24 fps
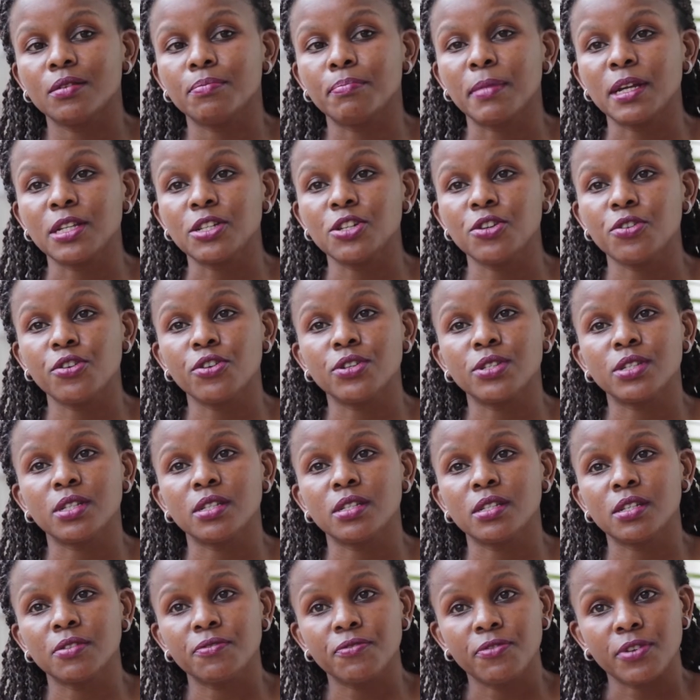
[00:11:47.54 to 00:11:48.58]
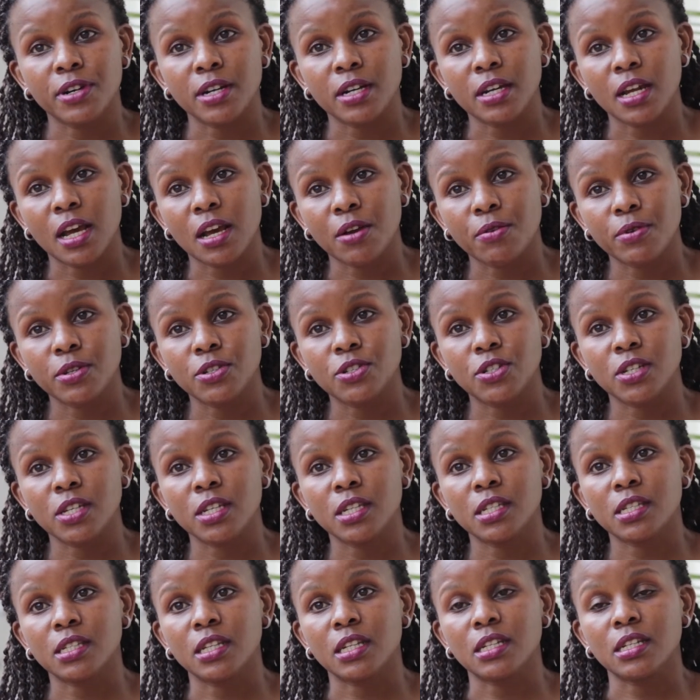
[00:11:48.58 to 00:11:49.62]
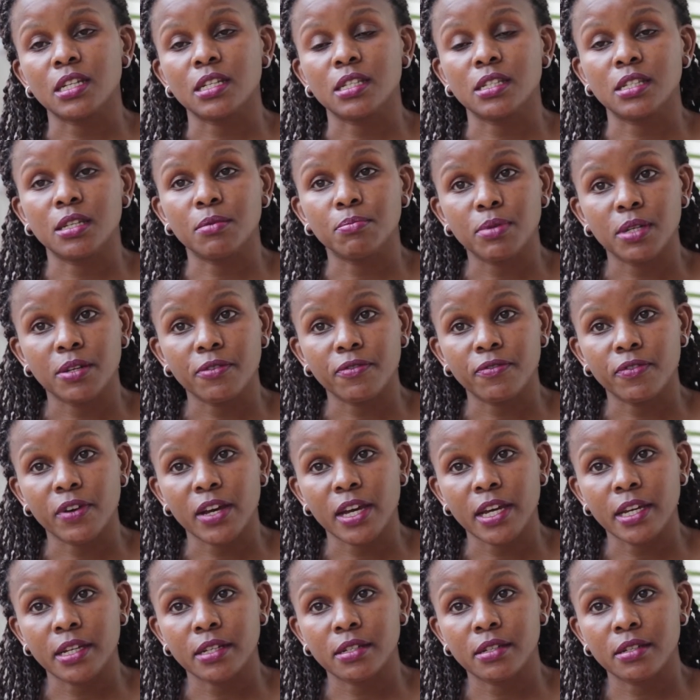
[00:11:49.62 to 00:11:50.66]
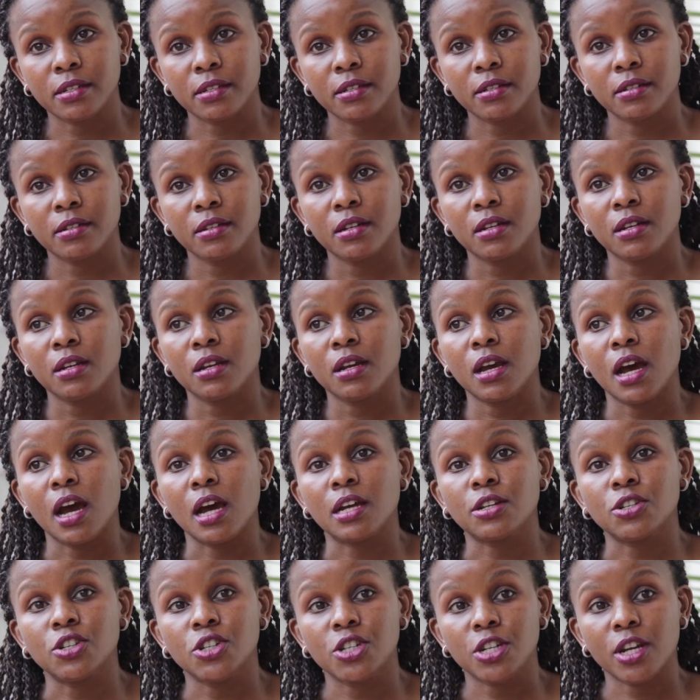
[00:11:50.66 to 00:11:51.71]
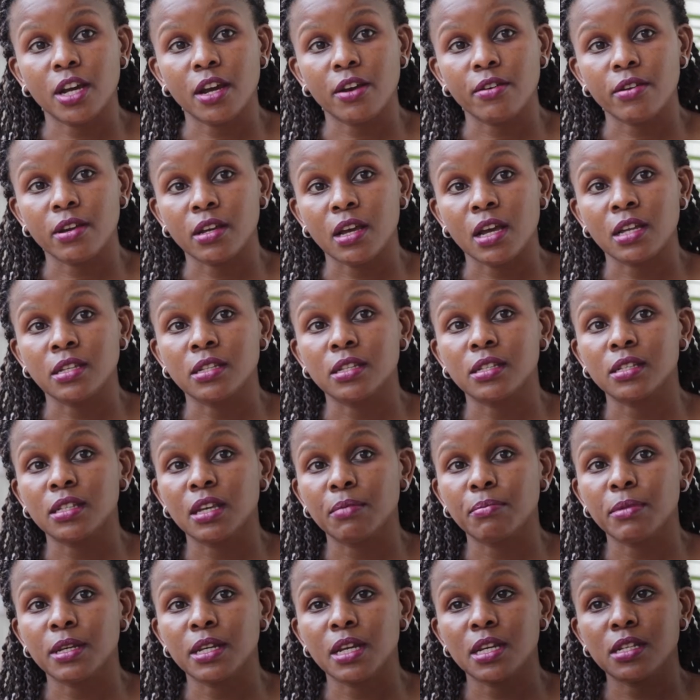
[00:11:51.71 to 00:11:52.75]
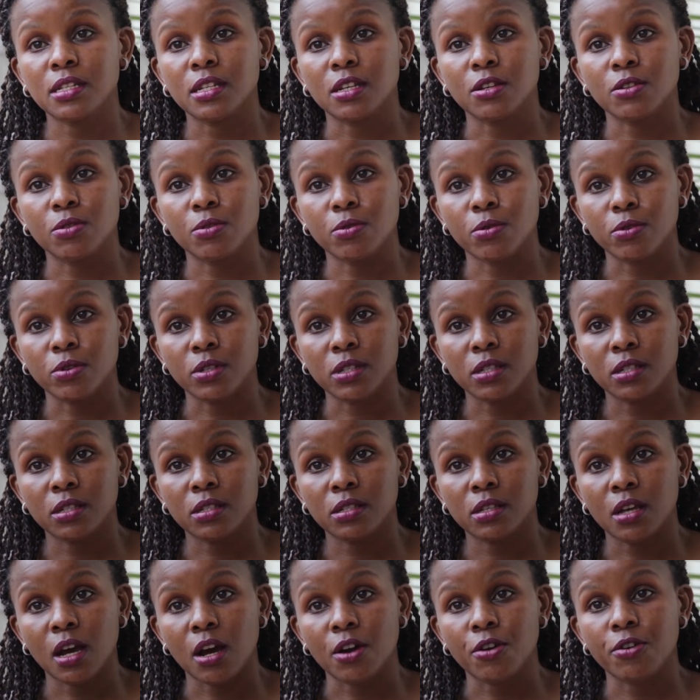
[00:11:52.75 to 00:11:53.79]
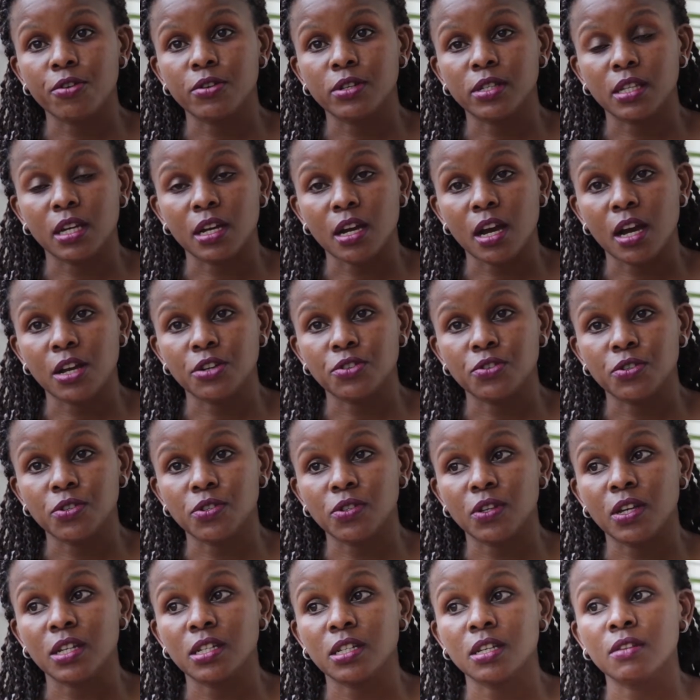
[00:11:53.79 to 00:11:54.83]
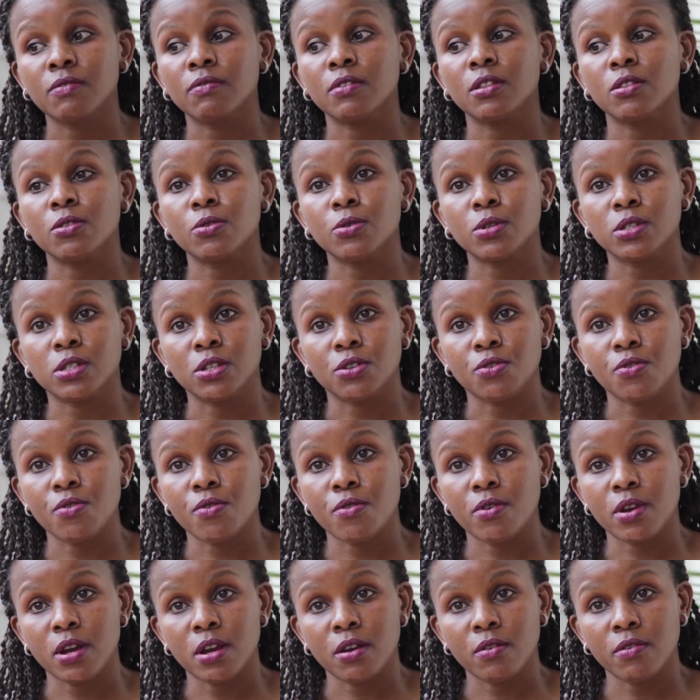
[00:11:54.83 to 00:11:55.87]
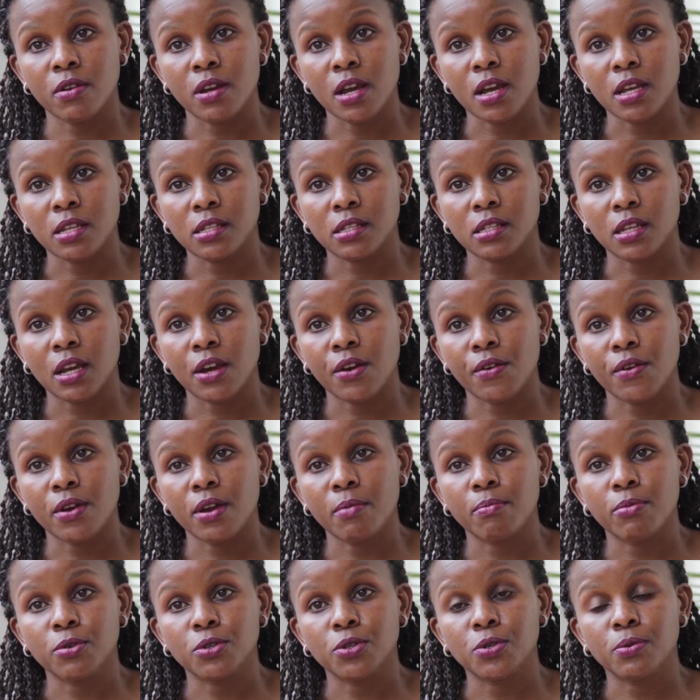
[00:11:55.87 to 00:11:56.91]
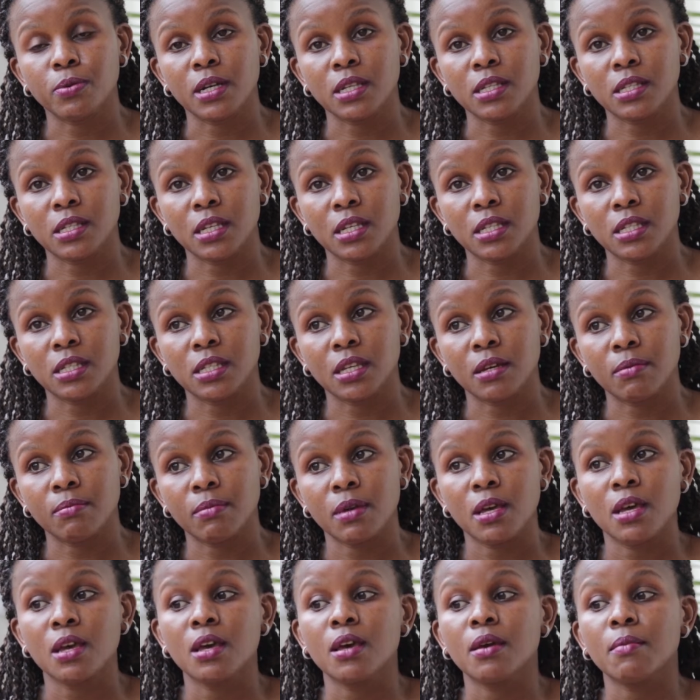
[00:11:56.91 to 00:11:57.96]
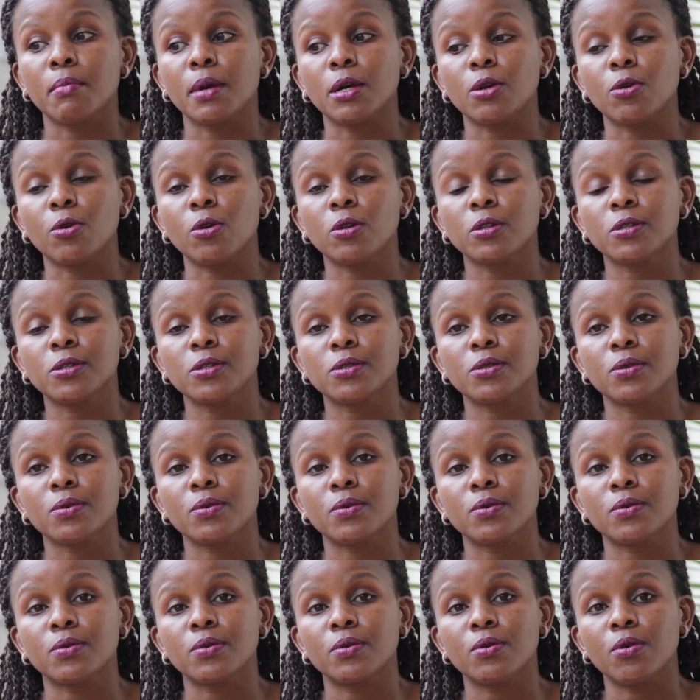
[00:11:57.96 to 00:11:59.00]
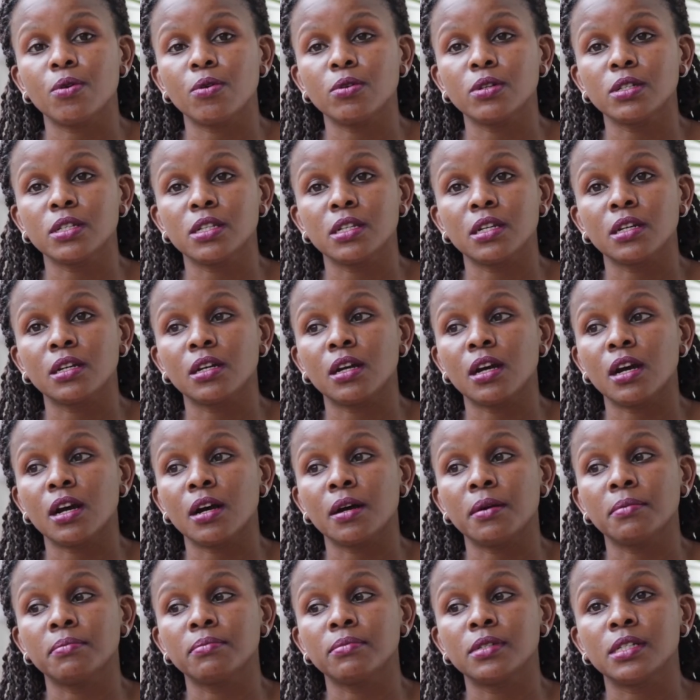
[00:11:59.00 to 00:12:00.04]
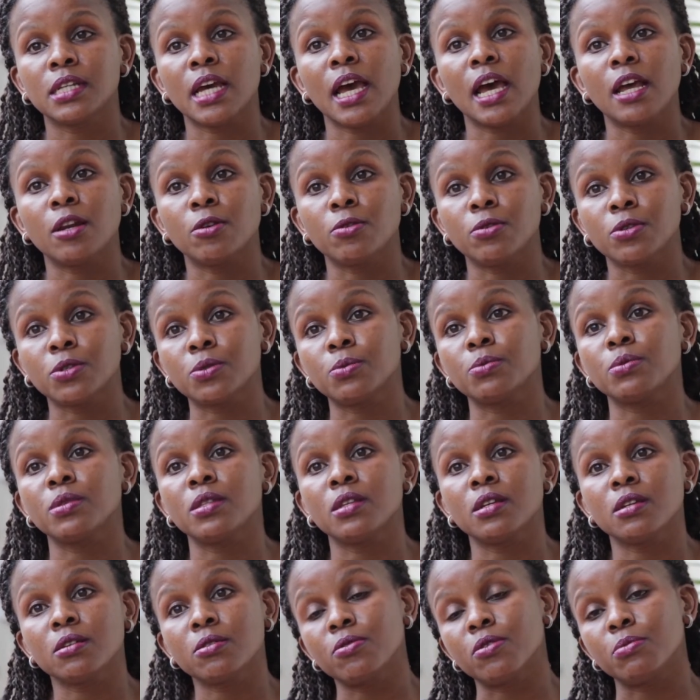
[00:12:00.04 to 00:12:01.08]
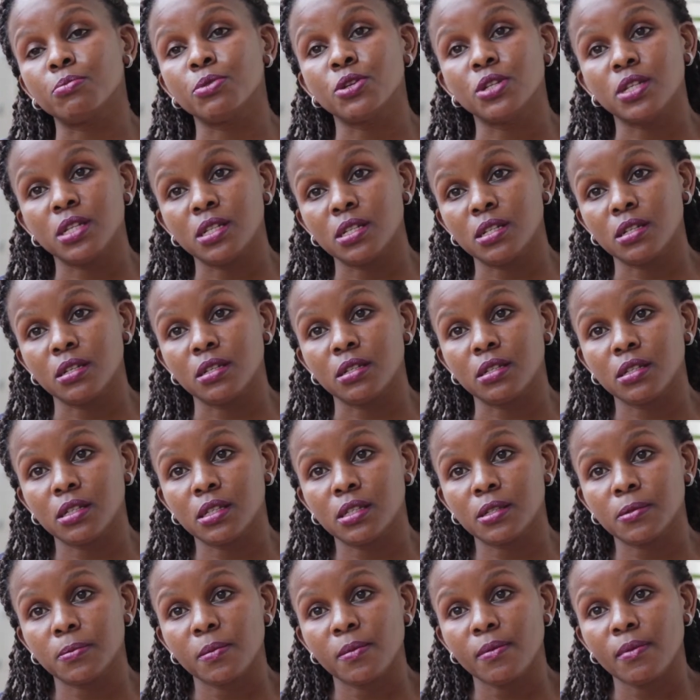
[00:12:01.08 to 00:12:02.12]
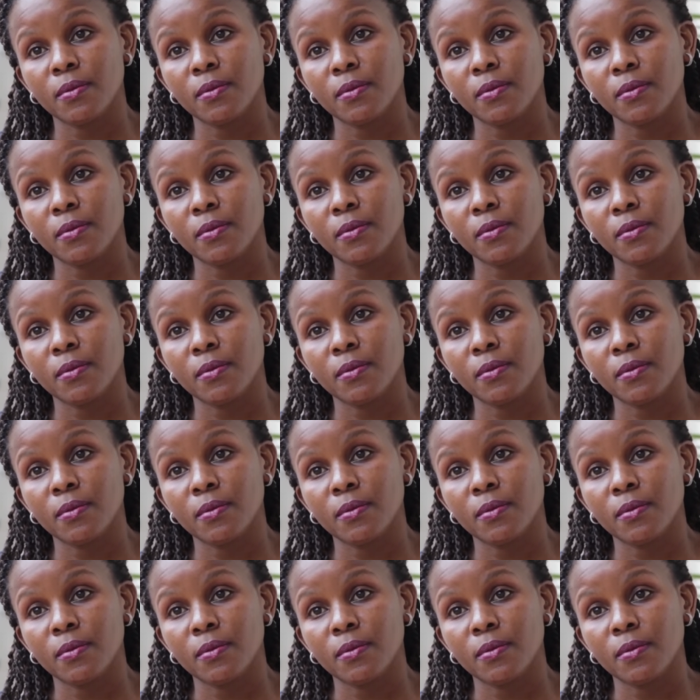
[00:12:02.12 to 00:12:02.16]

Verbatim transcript: materials in different languages that are simplified, and sharing and disseminating those across the country so that even those in rural areas are able to access them, but also holding dialogues within communities.